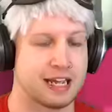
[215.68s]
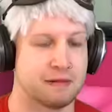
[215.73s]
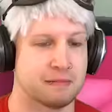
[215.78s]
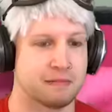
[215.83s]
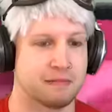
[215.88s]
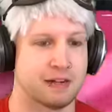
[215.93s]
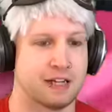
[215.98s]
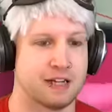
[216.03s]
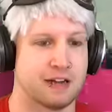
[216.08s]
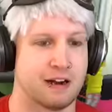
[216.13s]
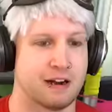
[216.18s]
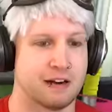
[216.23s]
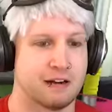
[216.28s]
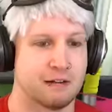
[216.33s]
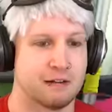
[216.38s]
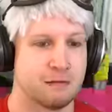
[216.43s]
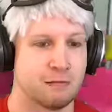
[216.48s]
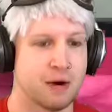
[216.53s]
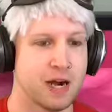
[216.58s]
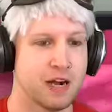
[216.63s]
Yep, we are.
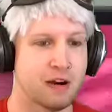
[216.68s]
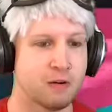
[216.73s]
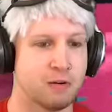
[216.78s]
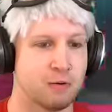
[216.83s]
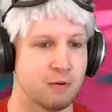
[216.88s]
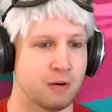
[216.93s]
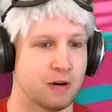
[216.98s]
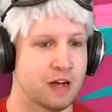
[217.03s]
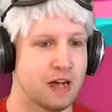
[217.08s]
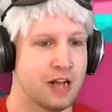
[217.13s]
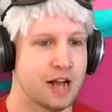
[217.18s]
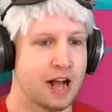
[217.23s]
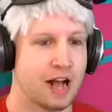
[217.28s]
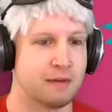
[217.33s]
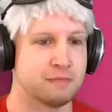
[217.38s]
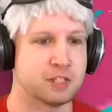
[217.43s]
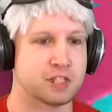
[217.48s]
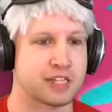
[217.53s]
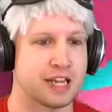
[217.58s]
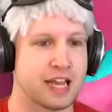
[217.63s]
Woo!
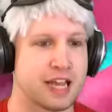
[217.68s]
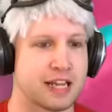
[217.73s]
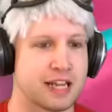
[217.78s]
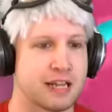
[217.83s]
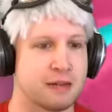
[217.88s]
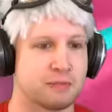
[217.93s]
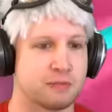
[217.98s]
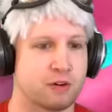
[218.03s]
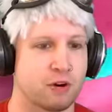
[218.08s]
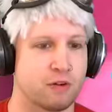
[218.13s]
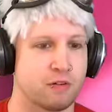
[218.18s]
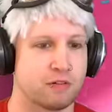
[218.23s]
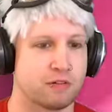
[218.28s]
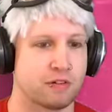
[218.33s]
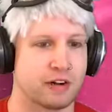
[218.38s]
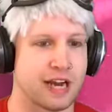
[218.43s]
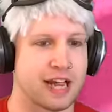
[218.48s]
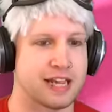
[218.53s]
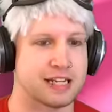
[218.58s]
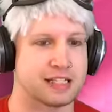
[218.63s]
I'm just gonna keep throwing
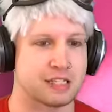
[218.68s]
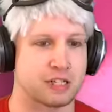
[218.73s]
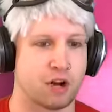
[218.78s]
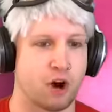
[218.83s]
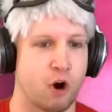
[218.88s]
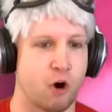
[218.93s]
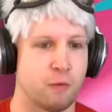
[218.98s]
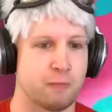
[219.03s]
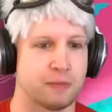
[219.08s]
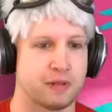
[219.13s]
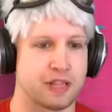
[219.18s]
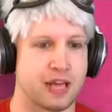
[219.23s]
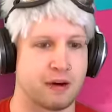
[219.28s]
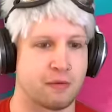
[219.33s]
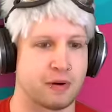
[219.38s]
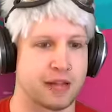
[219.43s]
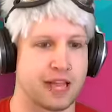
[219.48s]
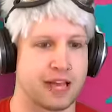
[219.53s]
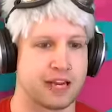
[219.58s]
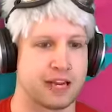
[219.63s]
grenades and hoping
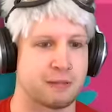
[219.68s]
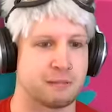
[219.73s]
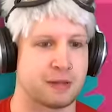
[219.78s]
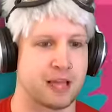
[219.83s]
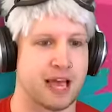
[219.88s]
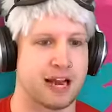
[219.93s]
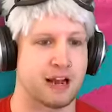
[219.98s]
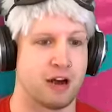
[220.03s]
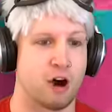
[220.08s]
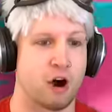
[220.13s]
that we end up get.